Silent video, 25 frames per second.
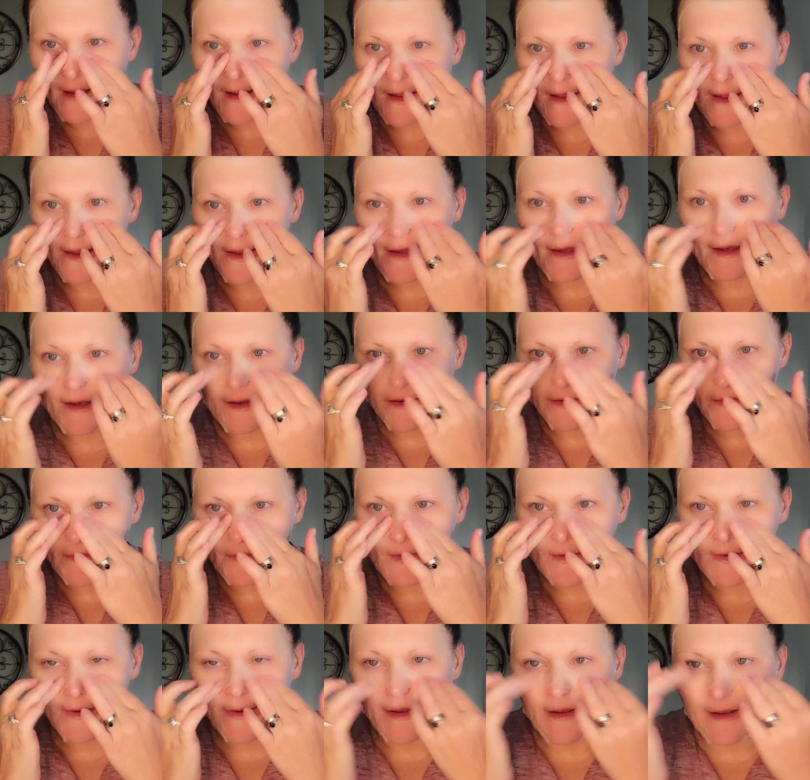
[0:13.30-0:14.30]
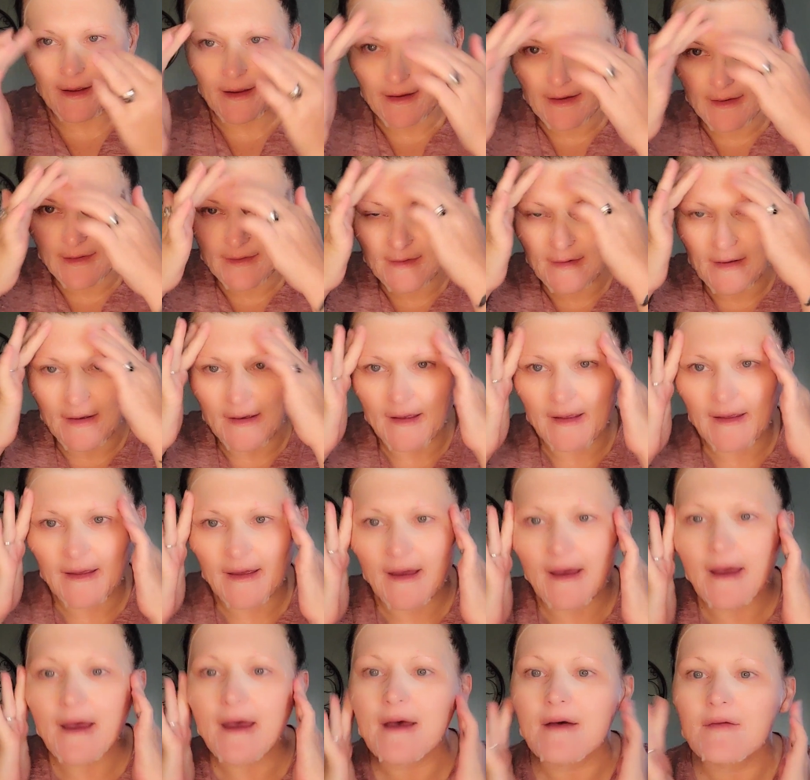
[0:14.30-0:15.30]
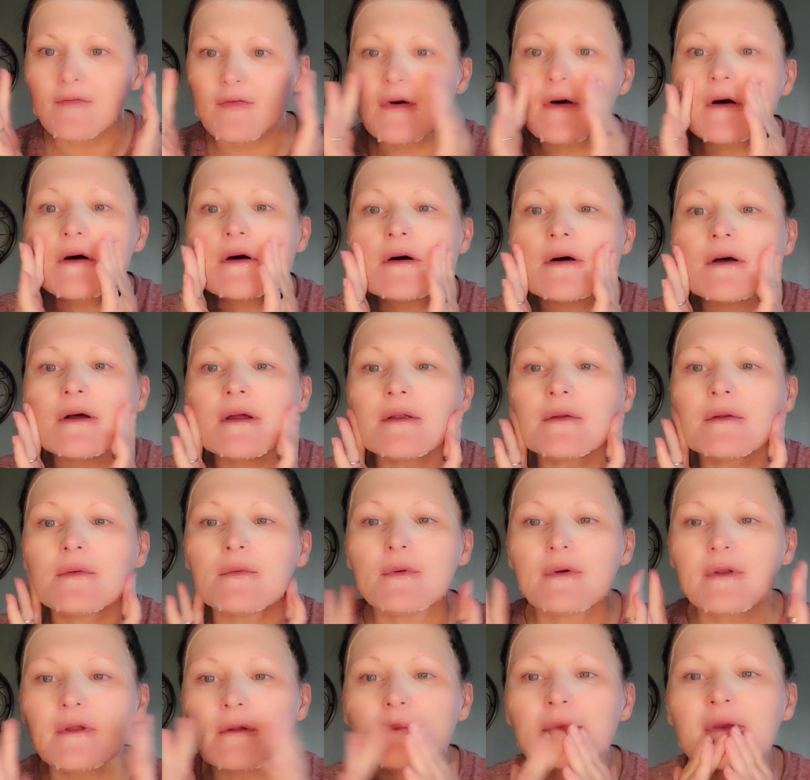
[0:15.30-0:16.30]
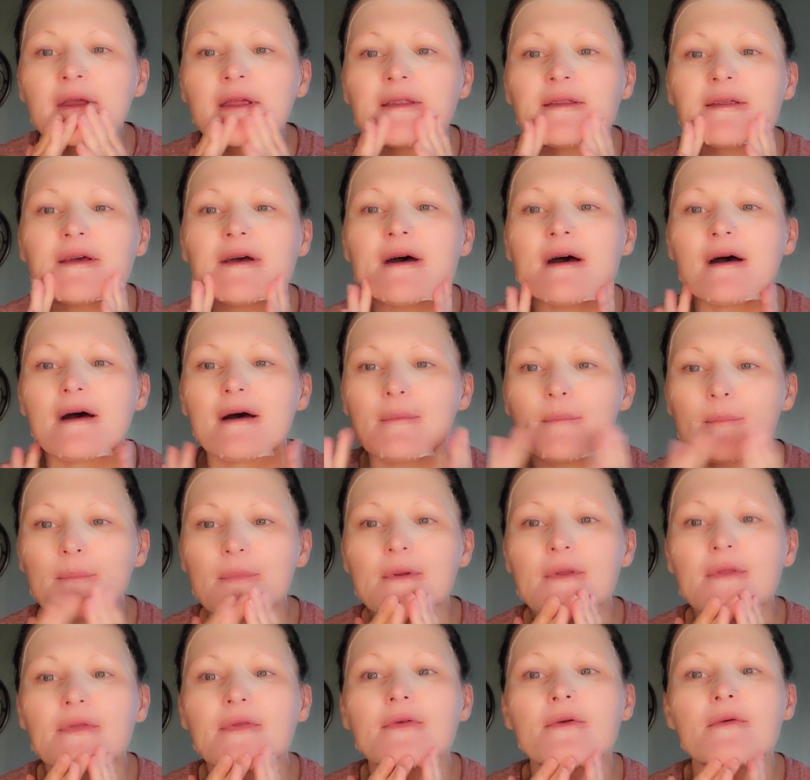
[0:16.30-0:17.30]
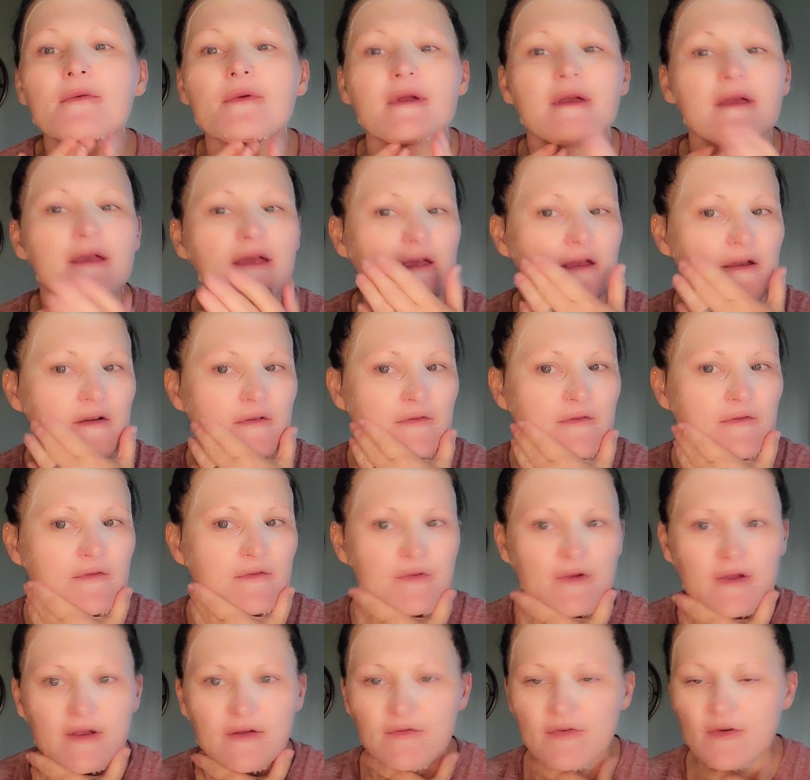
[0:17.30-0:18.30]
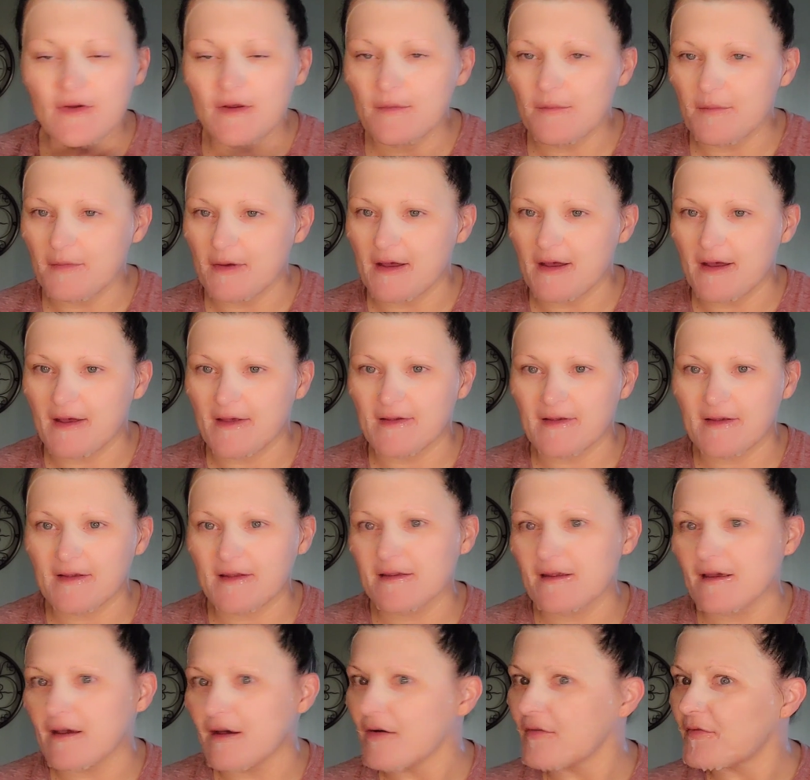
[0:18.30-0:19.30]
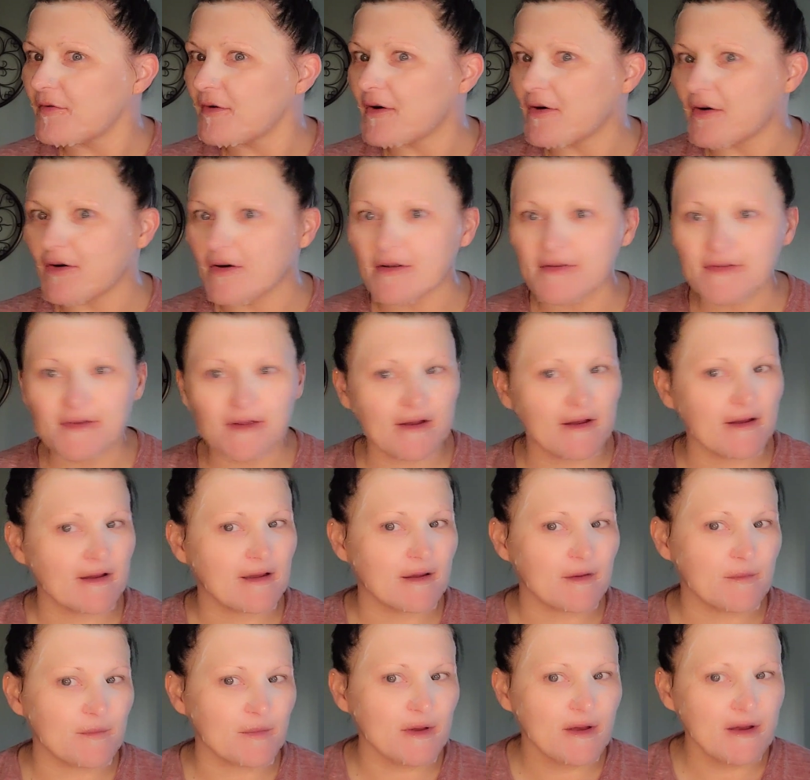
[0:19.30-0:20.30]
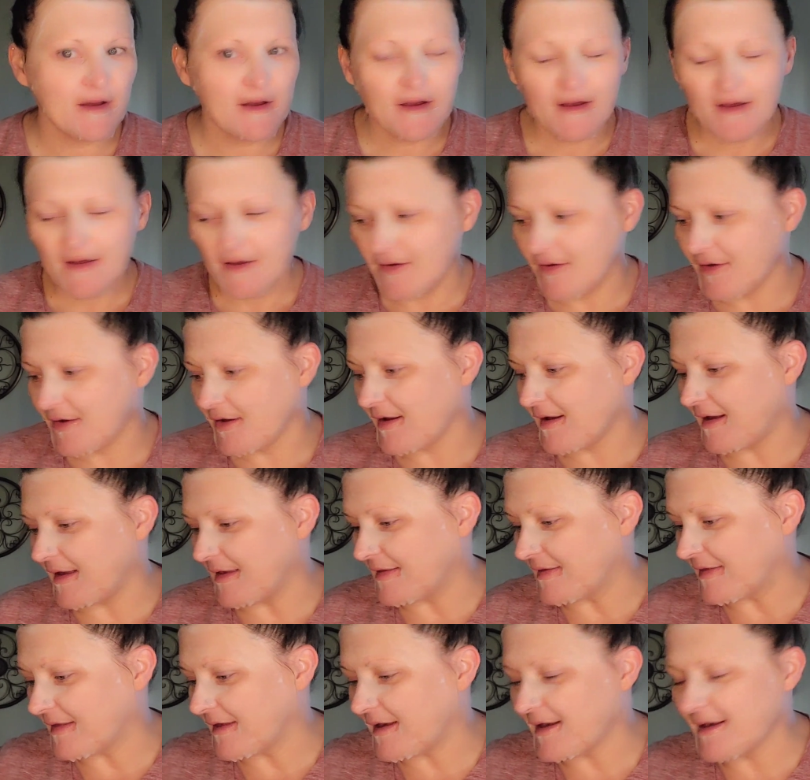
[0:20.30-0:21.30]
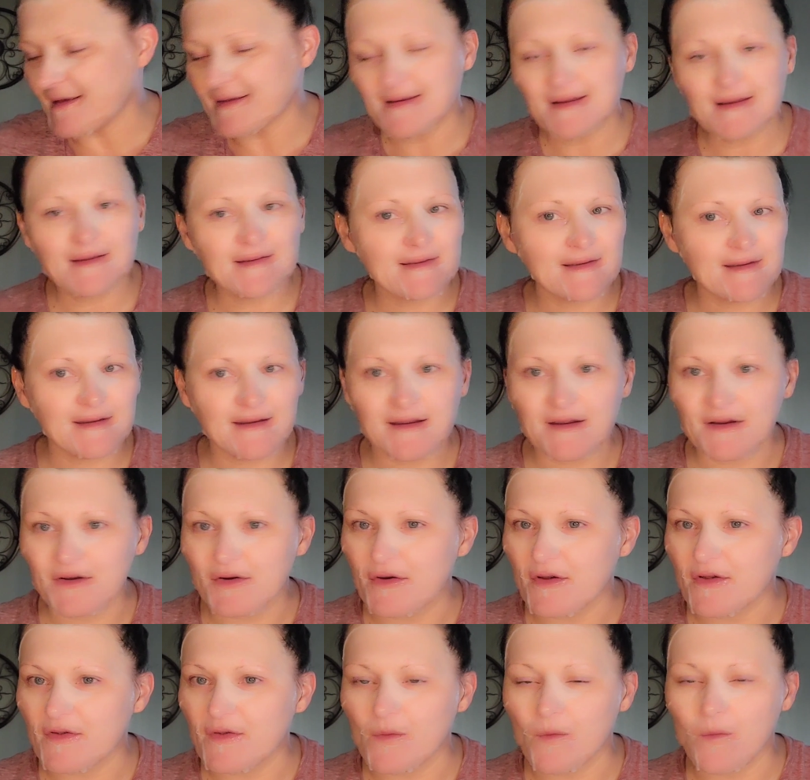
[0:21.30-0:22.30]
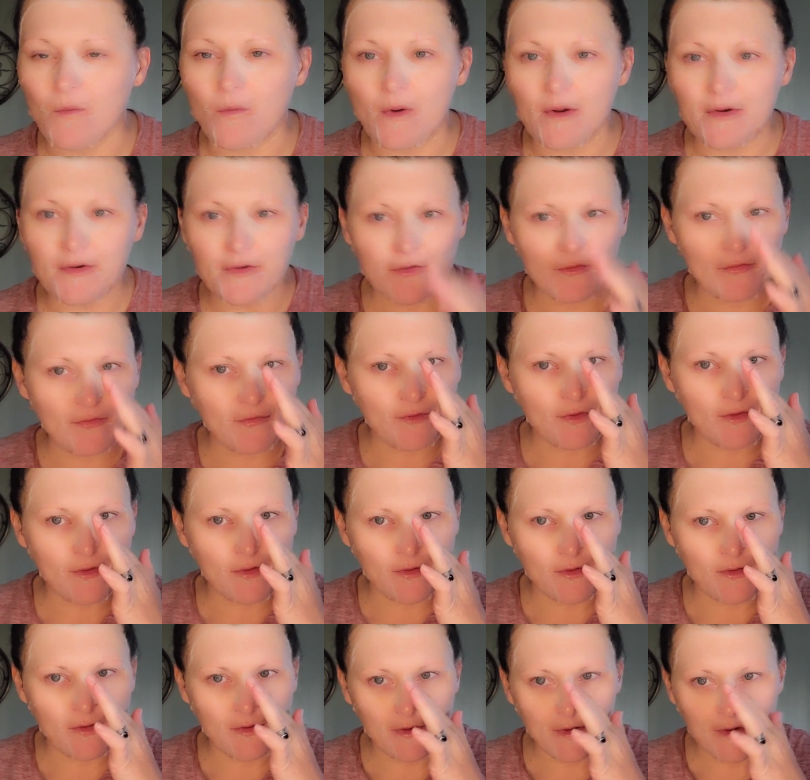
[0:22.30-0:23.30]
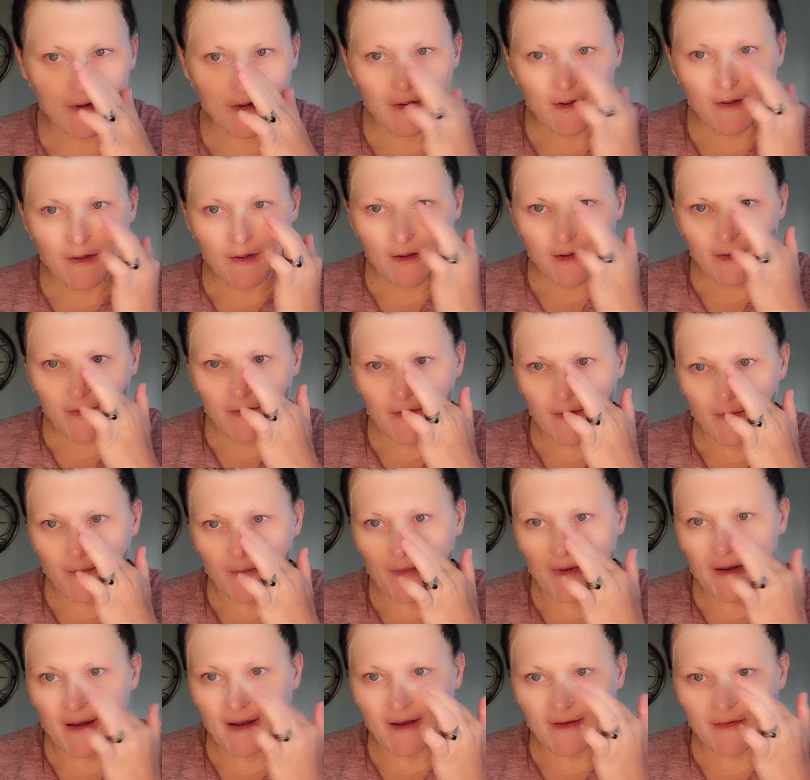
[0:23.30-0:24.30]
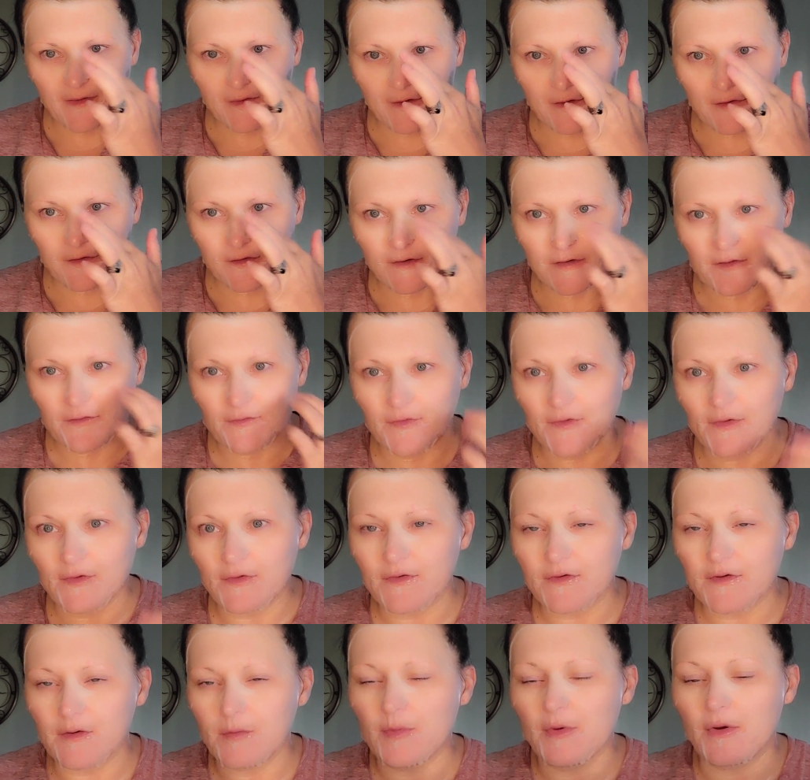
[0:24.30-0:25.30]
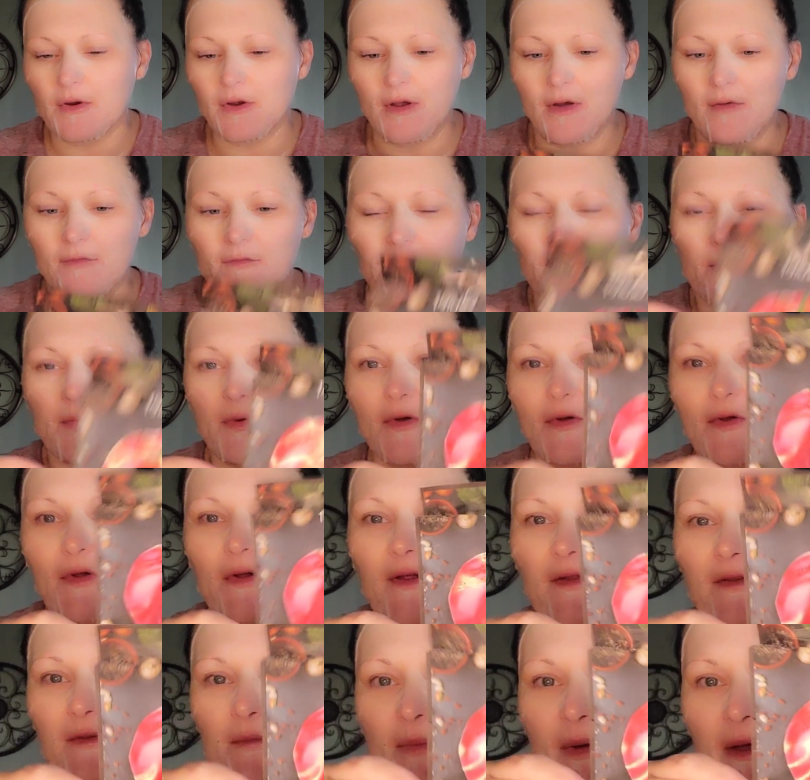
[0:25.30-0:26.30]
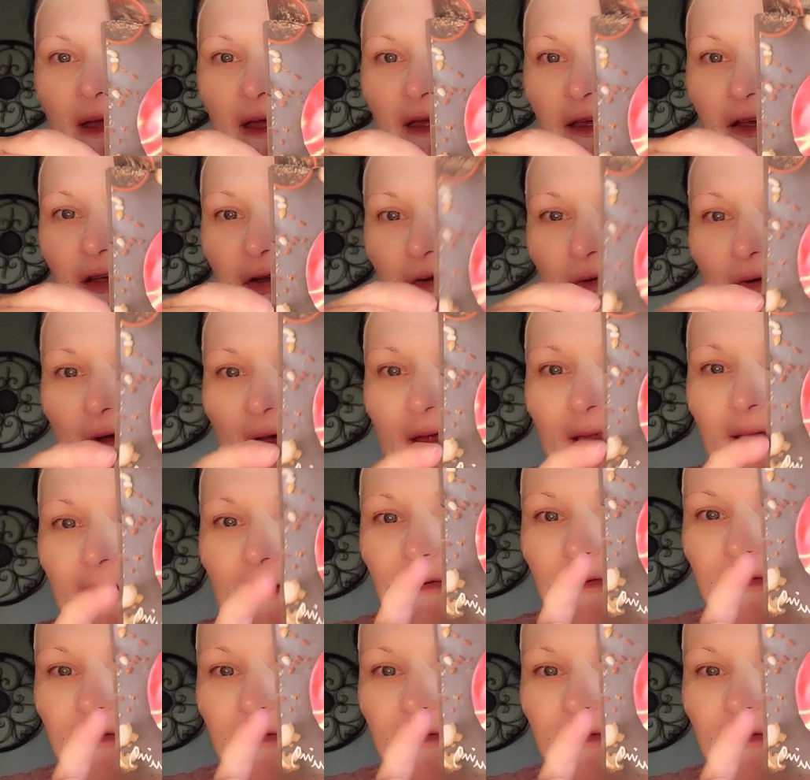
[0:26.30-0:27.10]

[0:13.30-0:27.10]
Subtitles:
and you guys, I have on one of my top three favorite masks of all time. You guys, the essence in here is wonderful. The mask just feels super comfortable. It's by Quret.